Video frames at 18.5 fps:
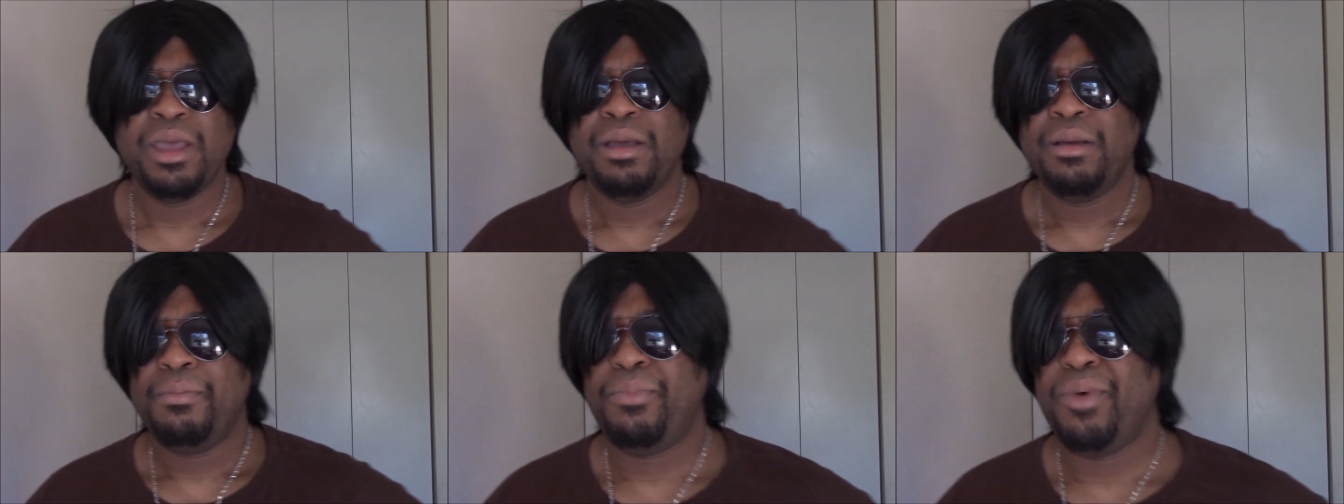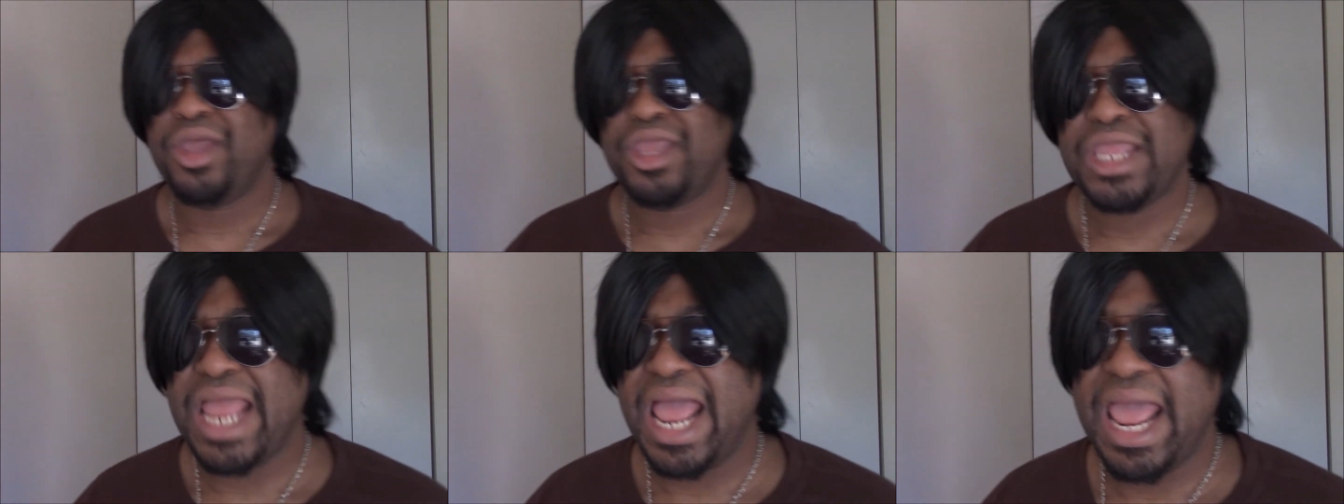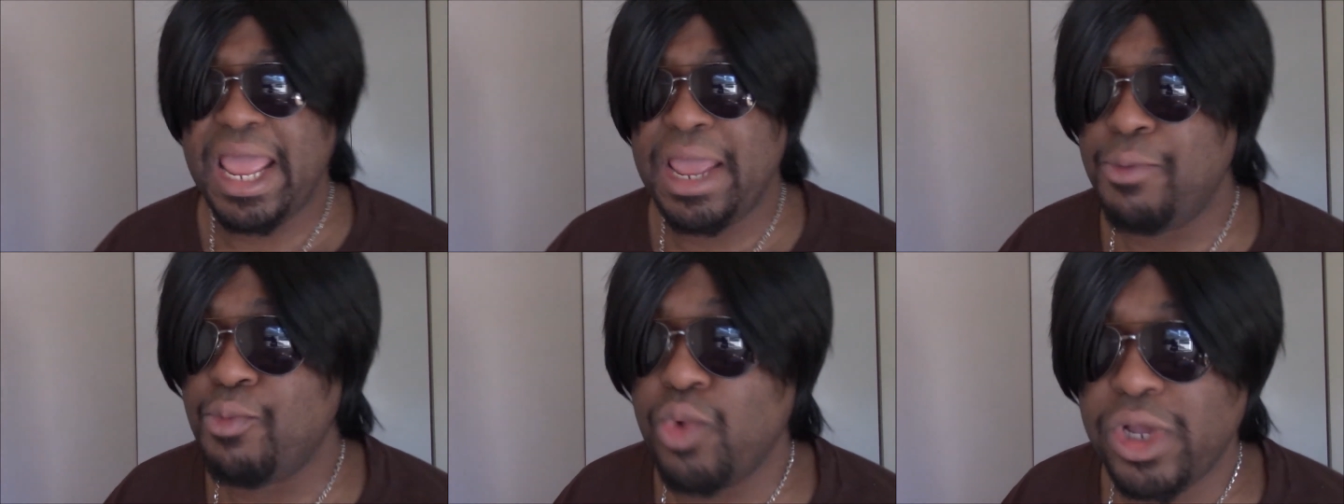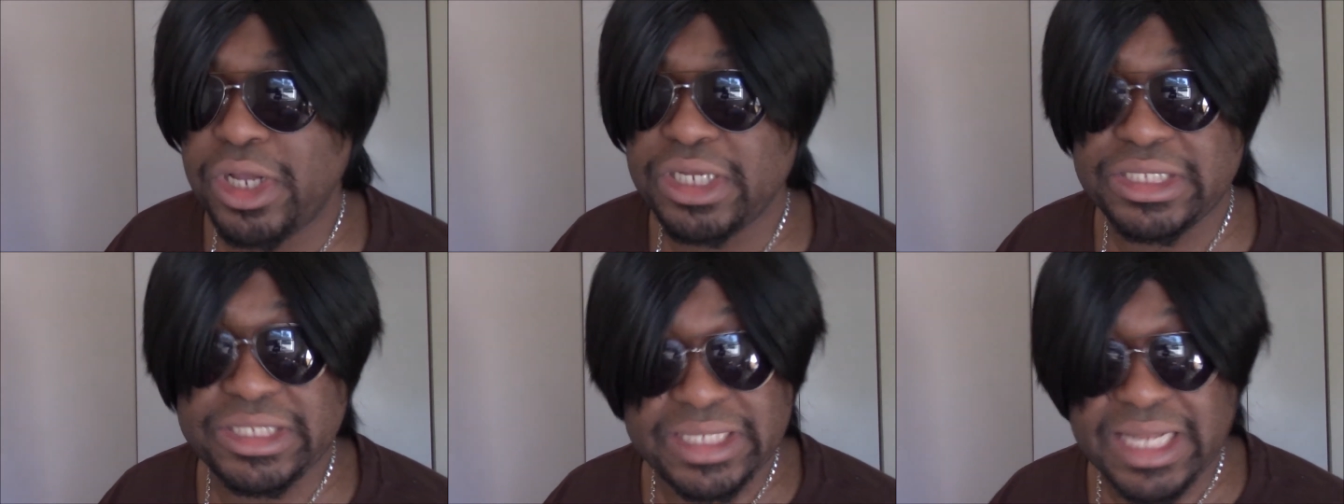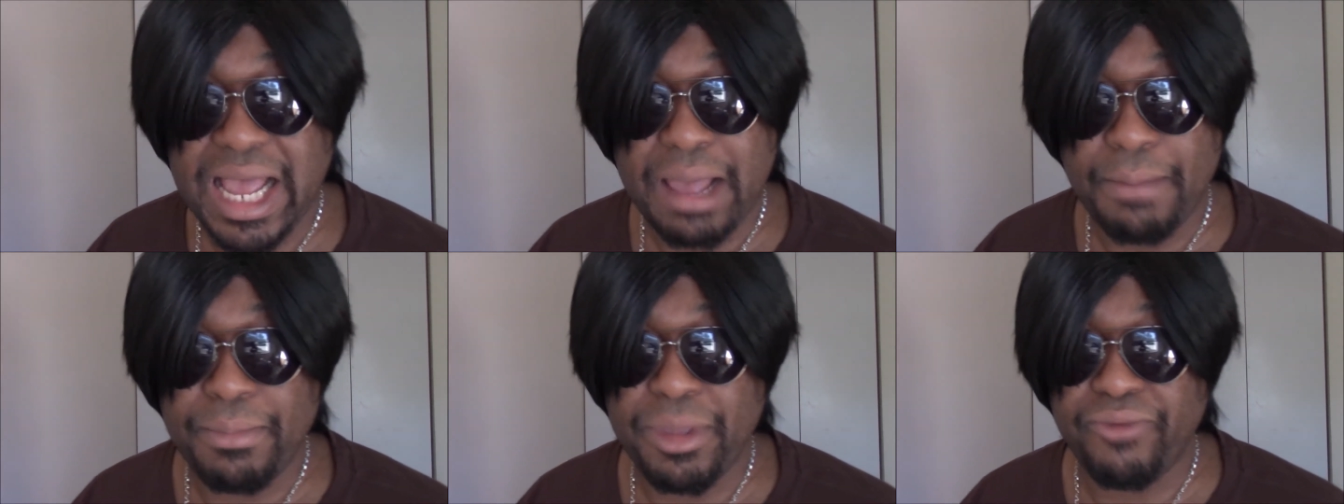But they ain't wouldn't
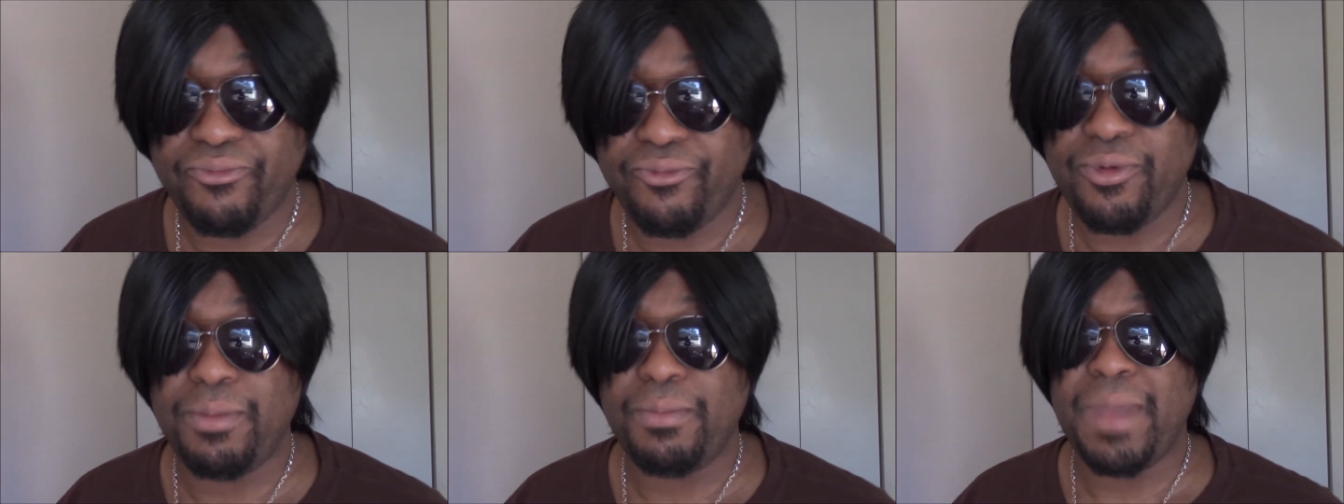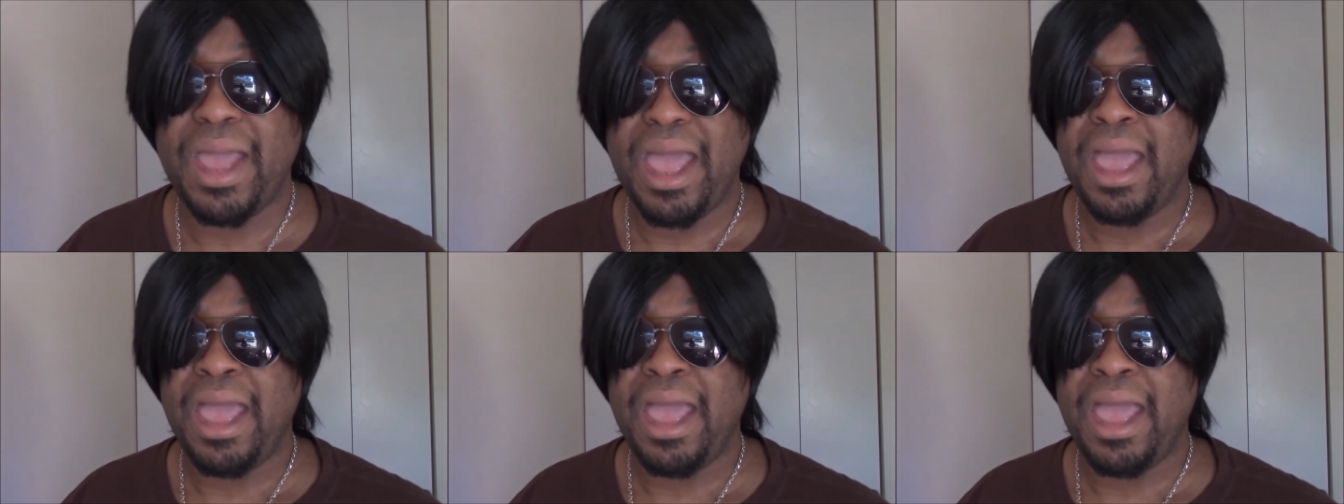stop me from